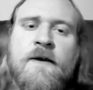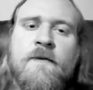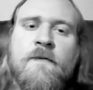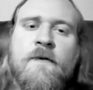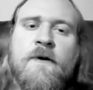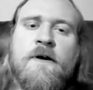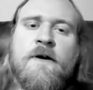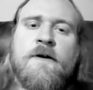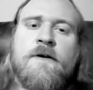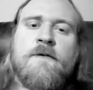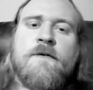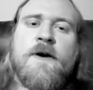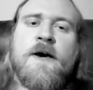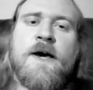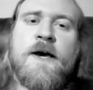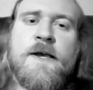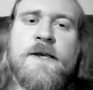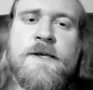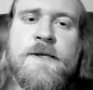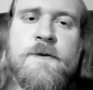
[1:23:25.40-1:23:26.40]
Why aren't you
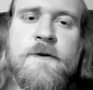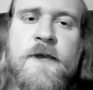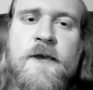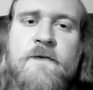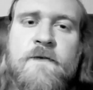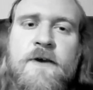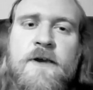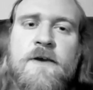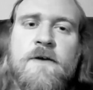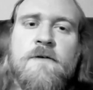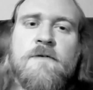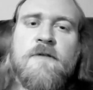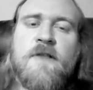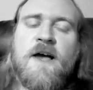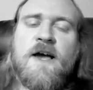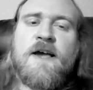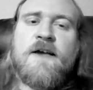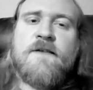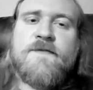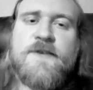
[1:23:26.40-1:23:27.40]
guys giving your
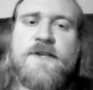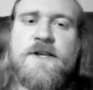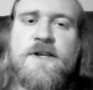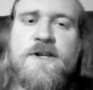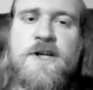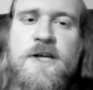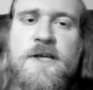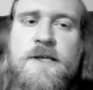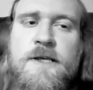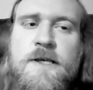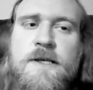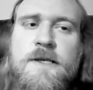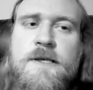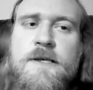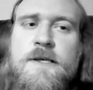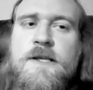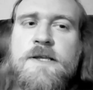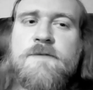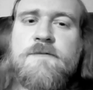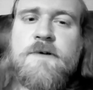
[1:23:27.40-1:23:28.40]
lives to
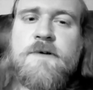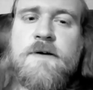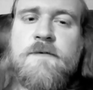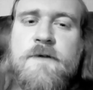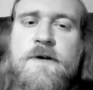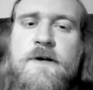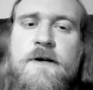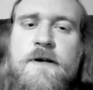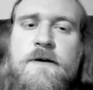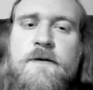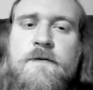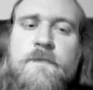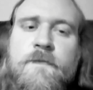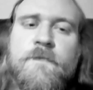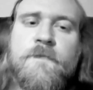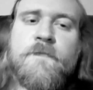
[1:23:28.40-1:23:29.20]
Jesus? That's what I want to know.